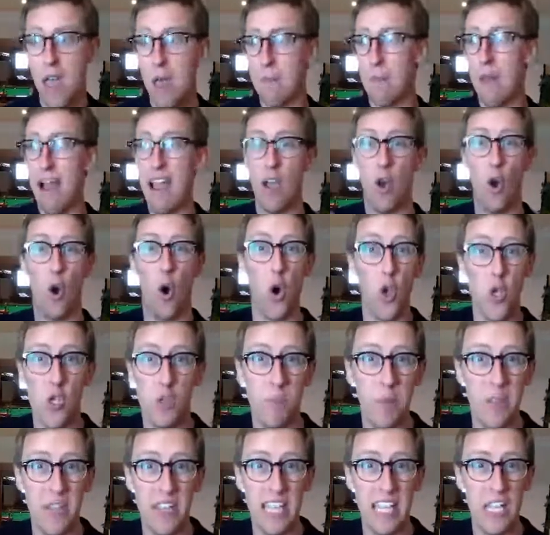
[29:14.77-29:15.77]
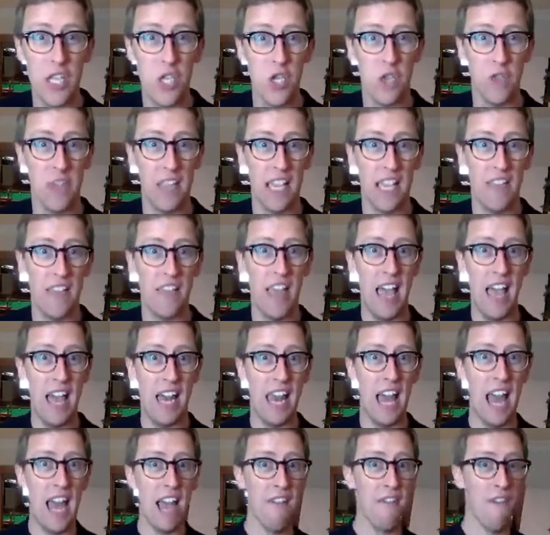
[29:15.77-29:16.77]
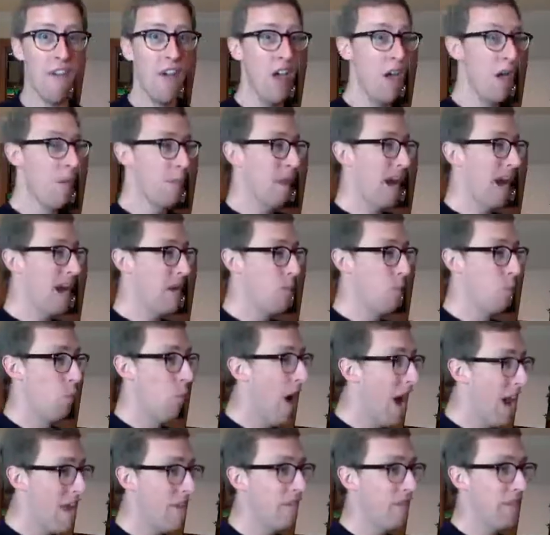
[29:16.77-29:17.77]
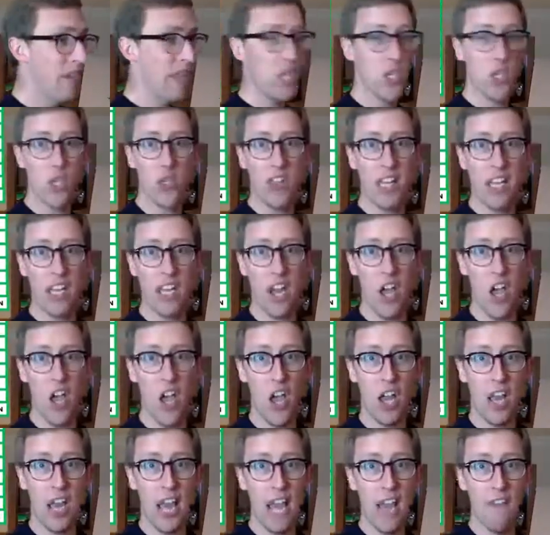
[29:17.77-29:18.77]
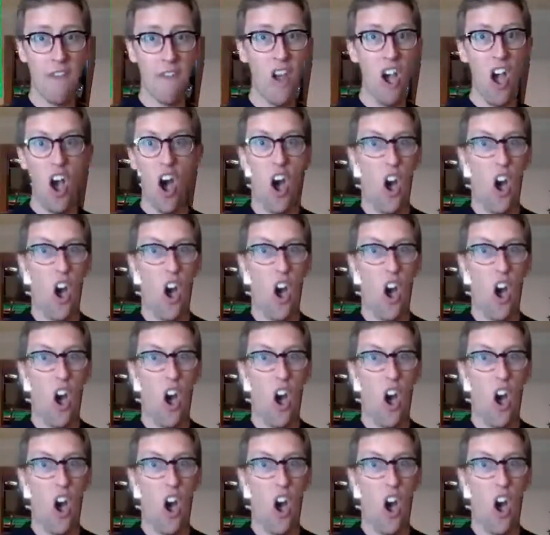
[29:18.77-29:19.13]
My husband needs something in their life. My wife needs something in her life.